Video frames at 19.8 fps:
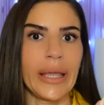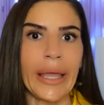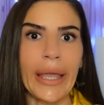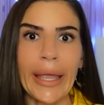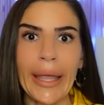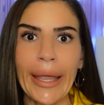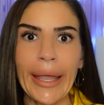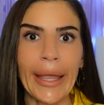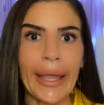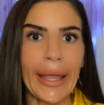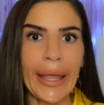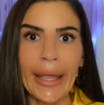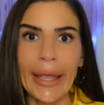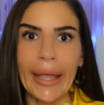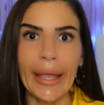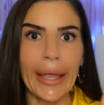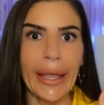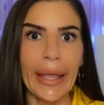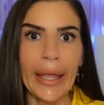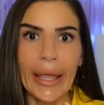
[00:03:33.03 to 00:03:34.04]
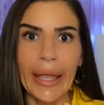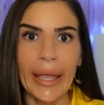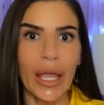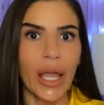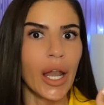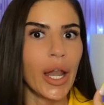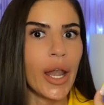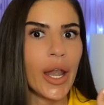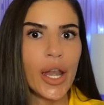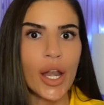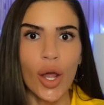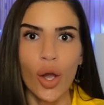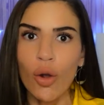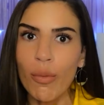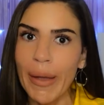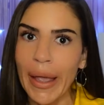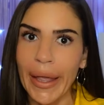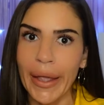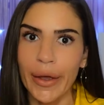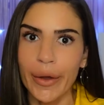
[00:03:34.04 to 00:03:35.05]
eh, eh, eh, no
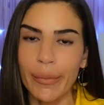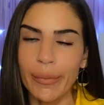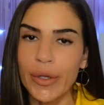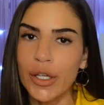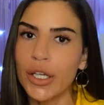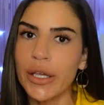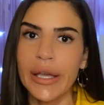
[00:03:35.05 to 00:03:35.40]
ma'am,